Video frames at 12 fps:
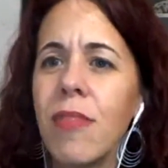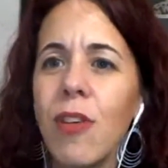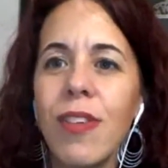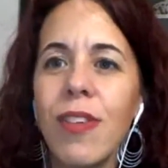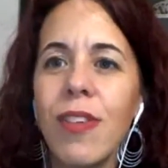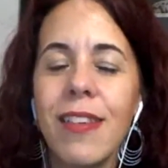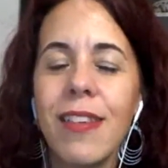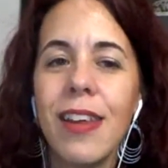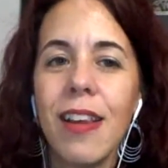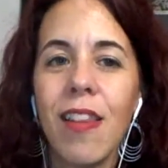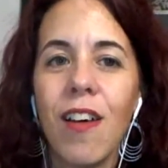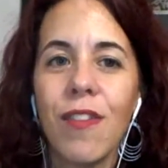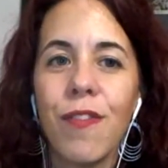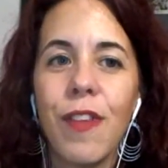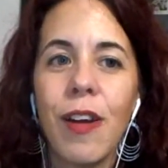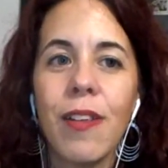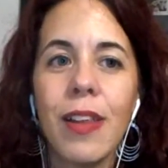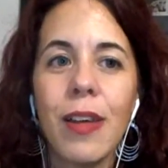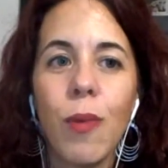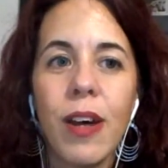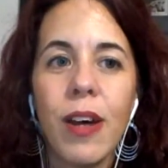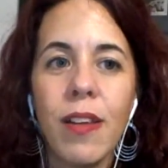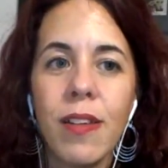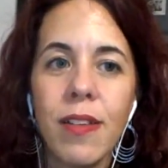Those sides get along fairly
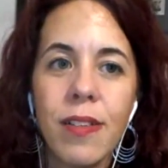well.